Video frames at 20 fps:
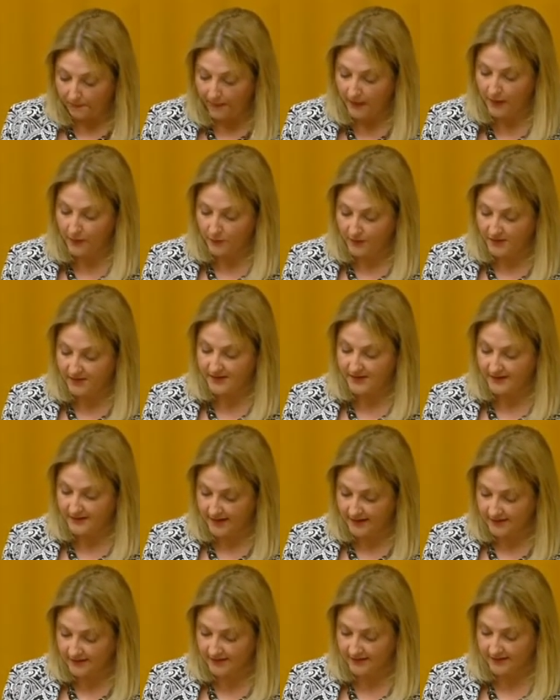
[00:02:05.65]
who were
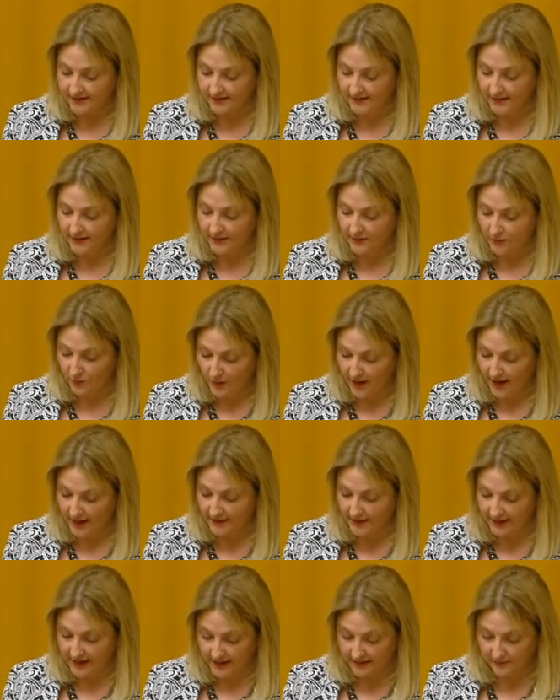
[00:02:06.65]
disgusted in the way
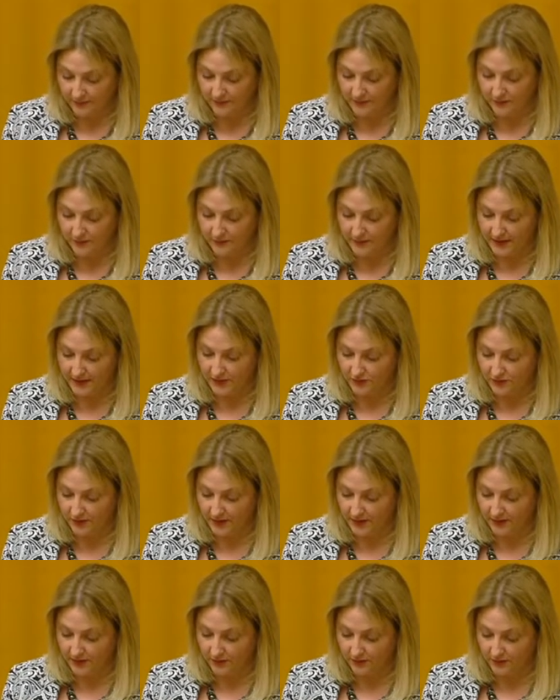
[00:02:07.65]
the animals were being
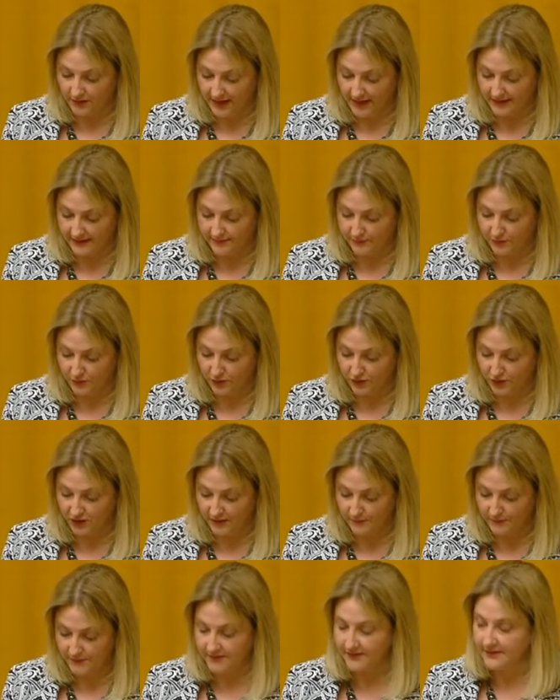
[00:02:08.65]
treated on export
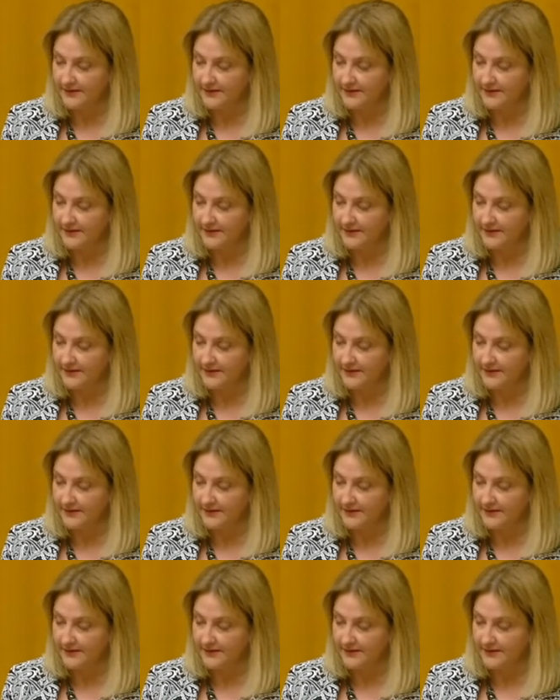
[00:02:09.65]
ships,